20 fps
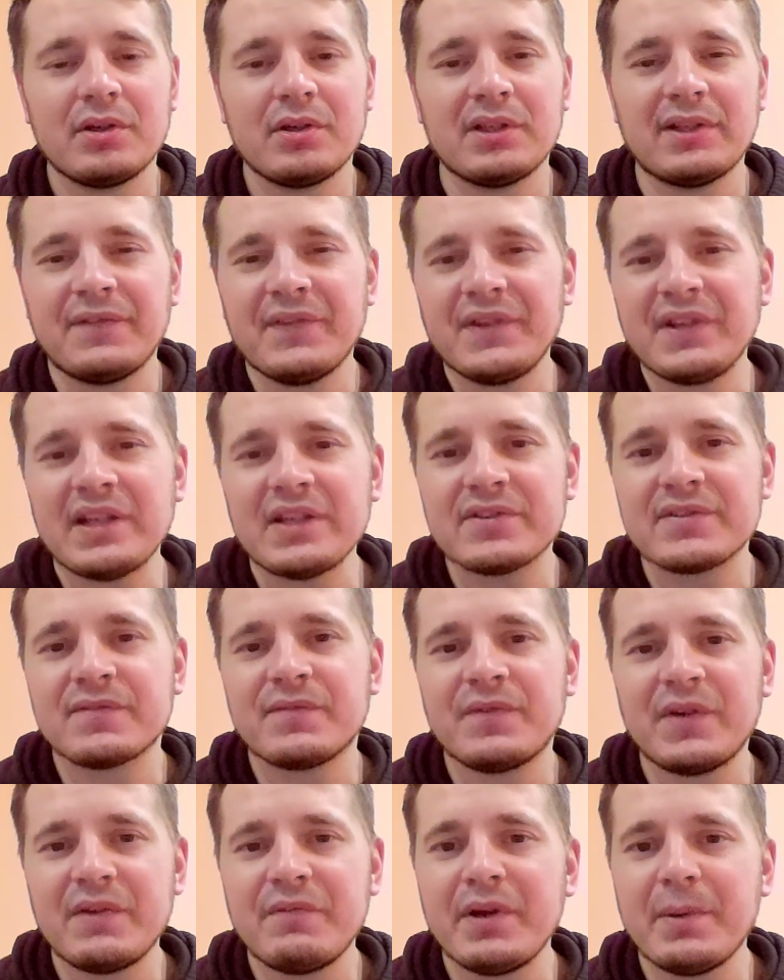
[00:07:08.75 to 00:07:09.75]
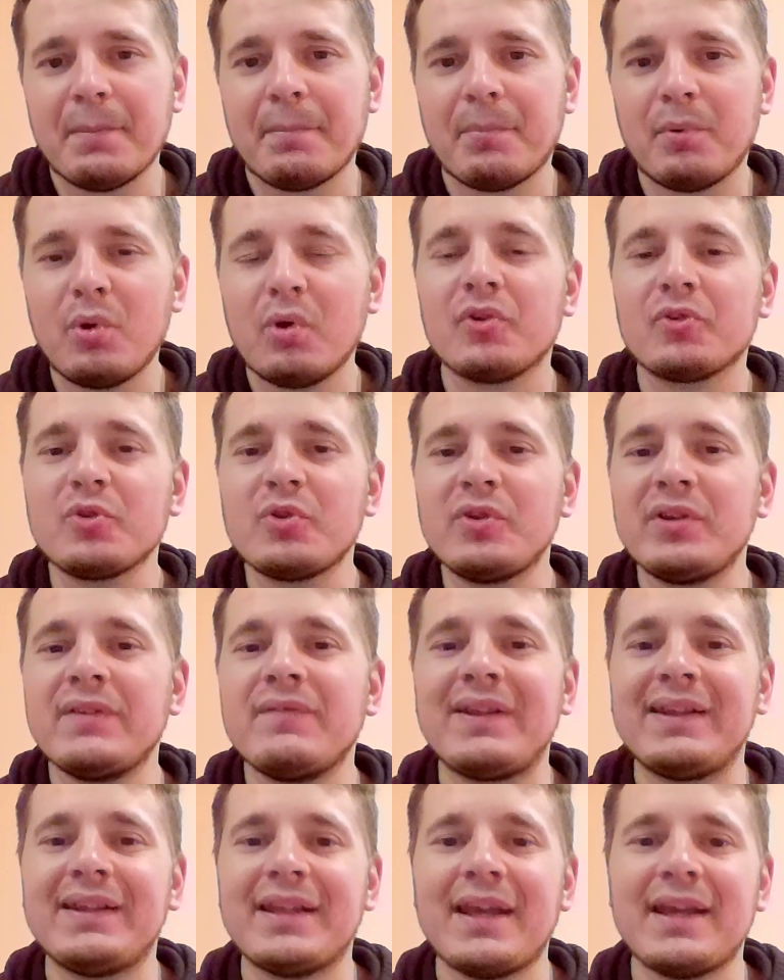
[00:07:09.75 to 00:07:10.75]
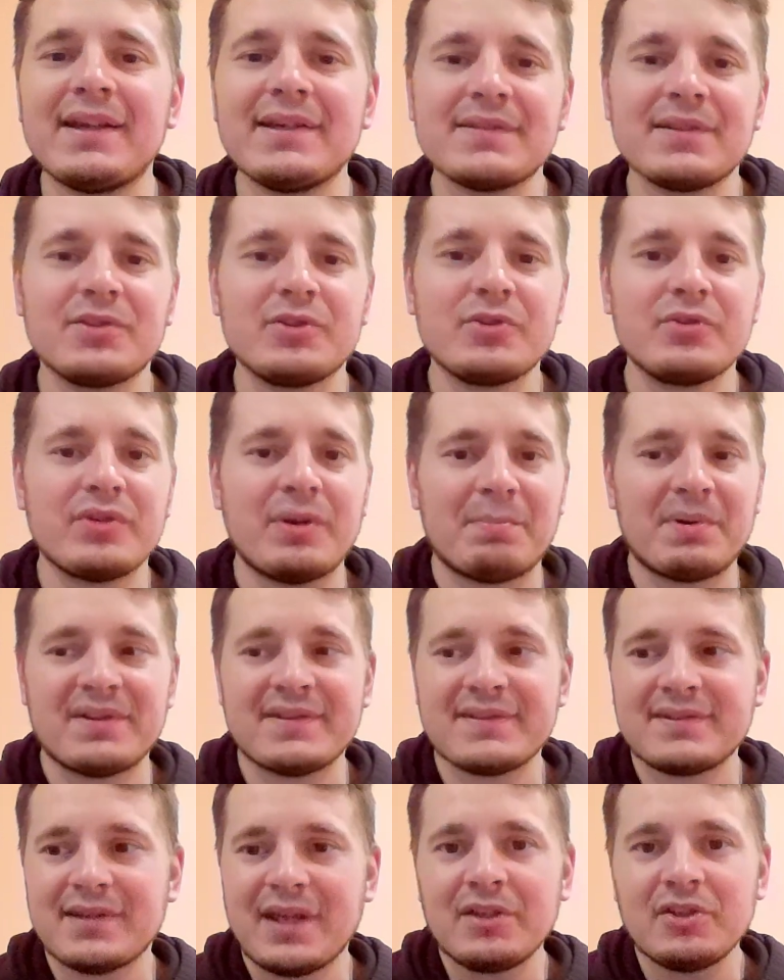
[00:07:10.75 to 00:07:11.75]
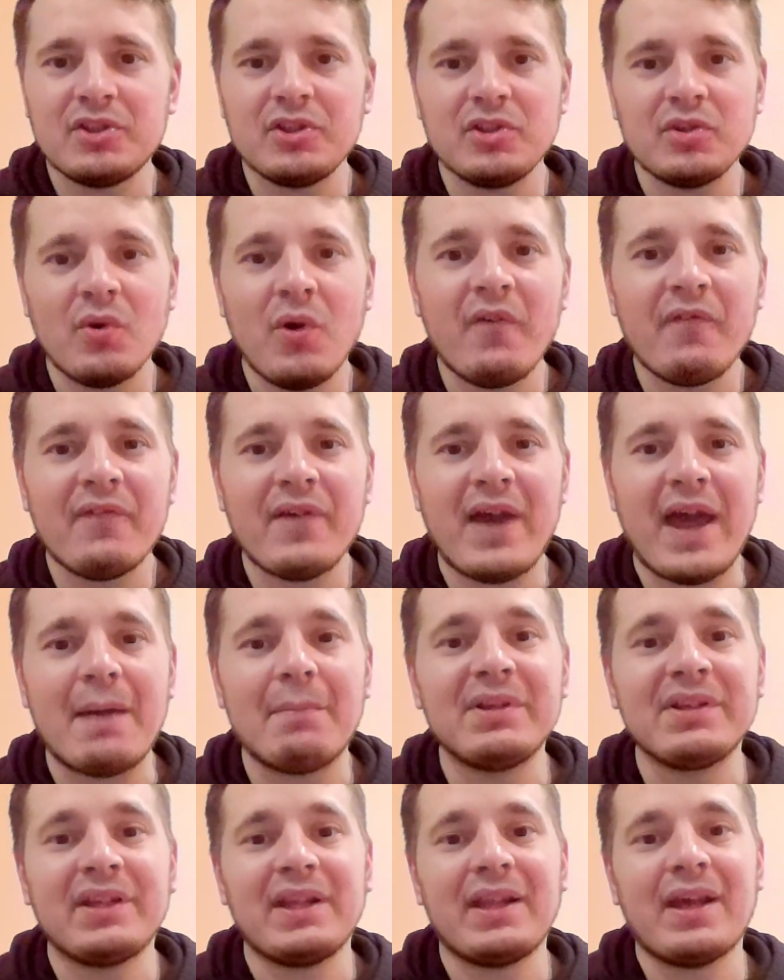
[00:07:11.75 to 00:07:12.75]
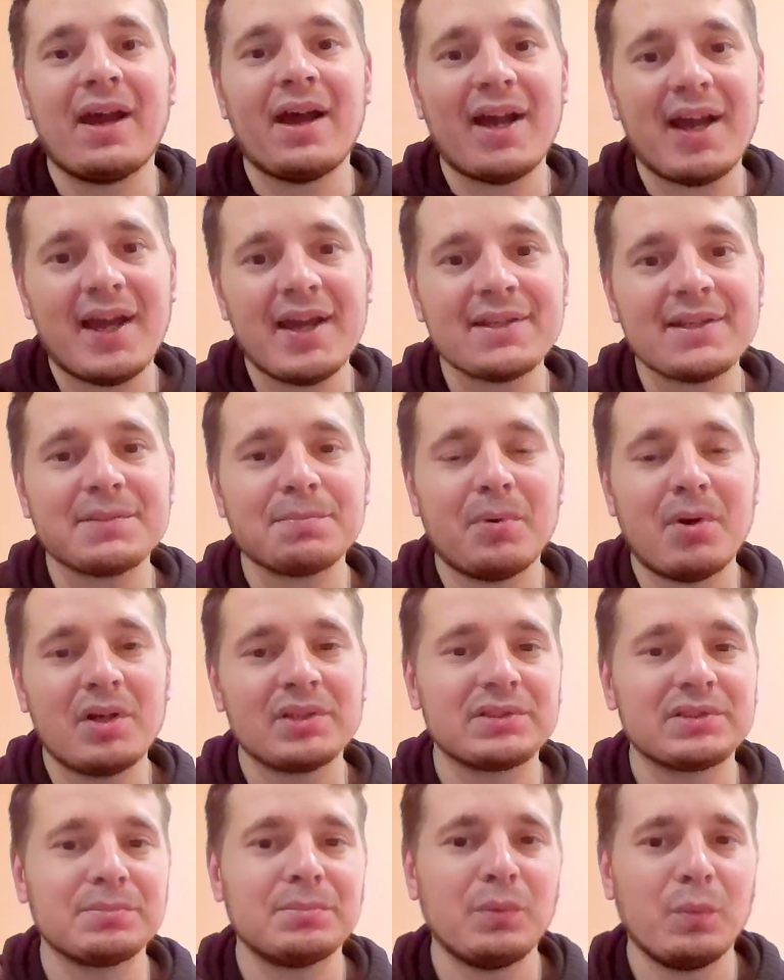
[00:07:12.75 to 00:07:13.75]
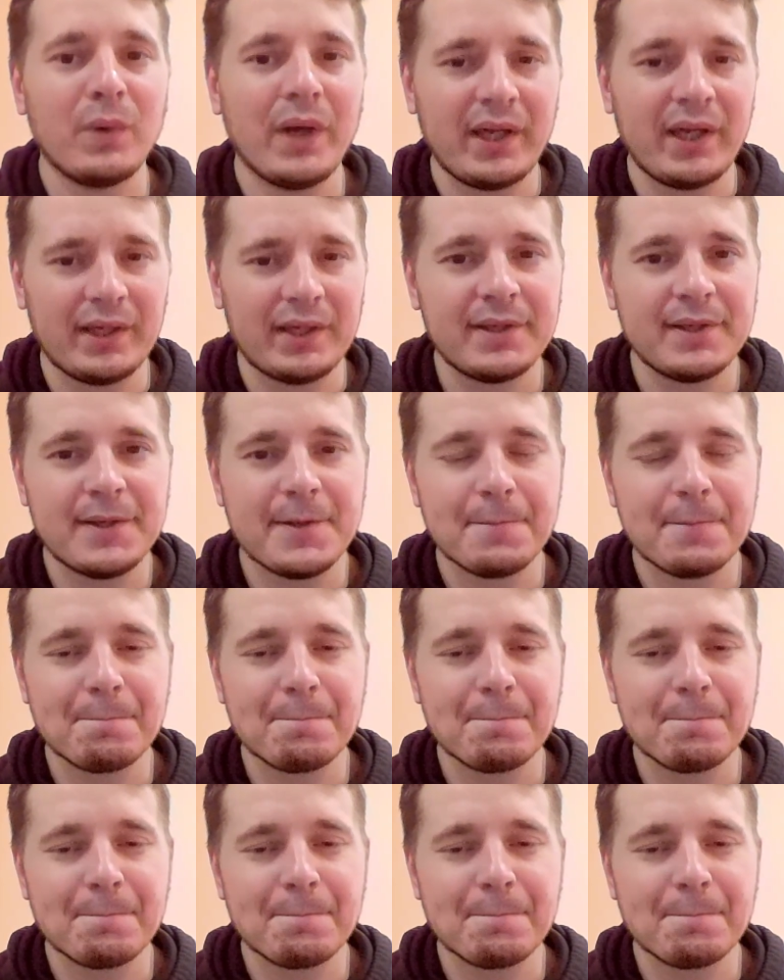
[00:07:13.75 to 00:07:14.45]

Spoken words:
And I think that it's very, very important to leave a legacy to represent your family in the highest possible way.